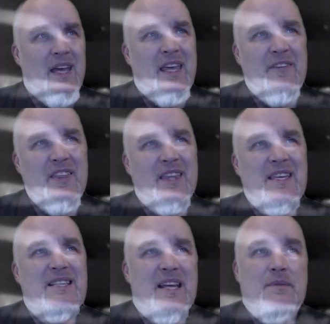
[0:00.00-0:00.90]
Given that
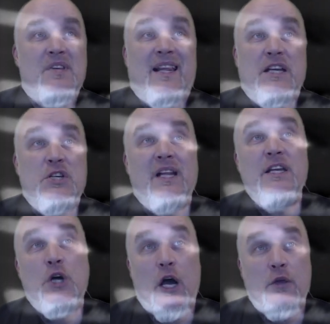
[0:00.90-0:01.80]
these tapes allegedly
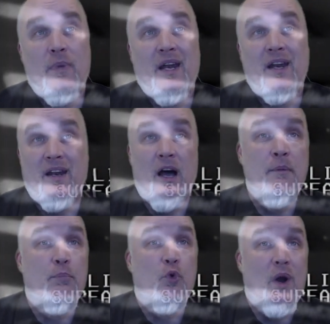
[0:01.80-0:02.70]
documented an
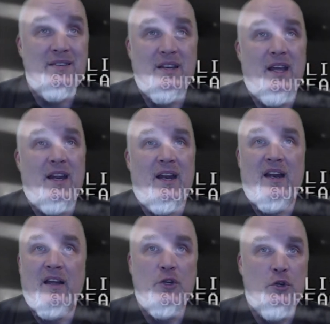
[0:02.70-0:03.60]
unprecedented
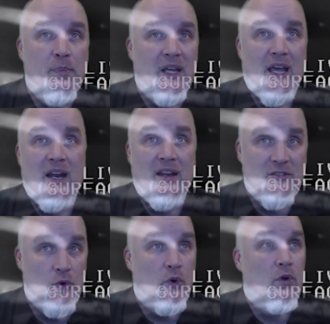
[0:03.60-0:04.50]
and unduplicated
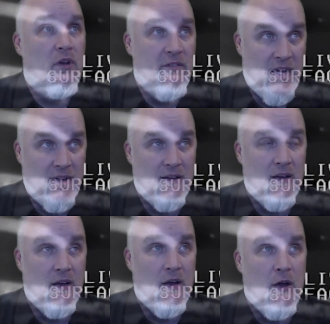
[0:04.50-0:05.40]
historical event,
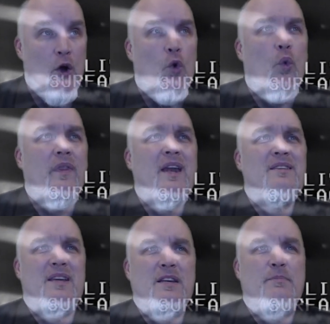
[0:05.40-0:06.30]
one that
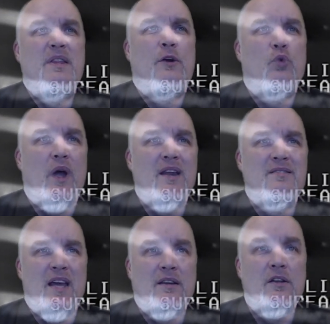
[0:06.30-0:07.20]
is said to be the
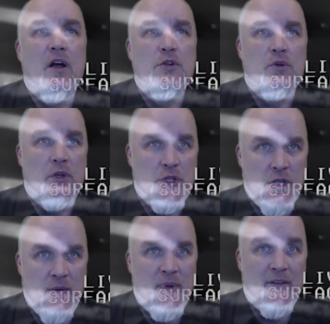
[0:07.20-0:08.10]
greatest technological
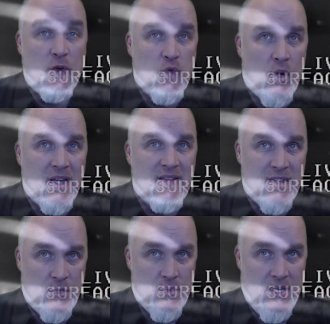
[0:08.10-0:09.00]
achievement of the 20th
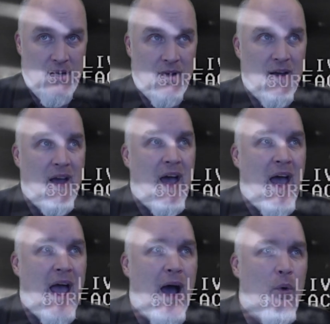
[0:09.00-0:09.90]
century,
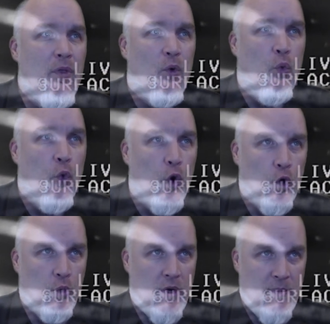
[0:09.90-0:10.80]
how in the
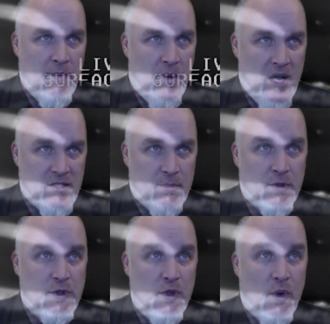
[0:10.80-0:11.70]
world would it be
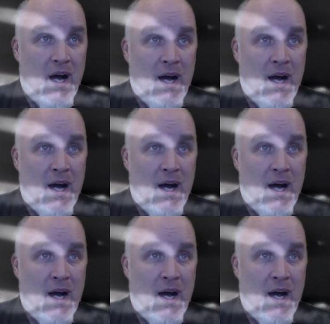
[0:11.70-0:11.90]
possible to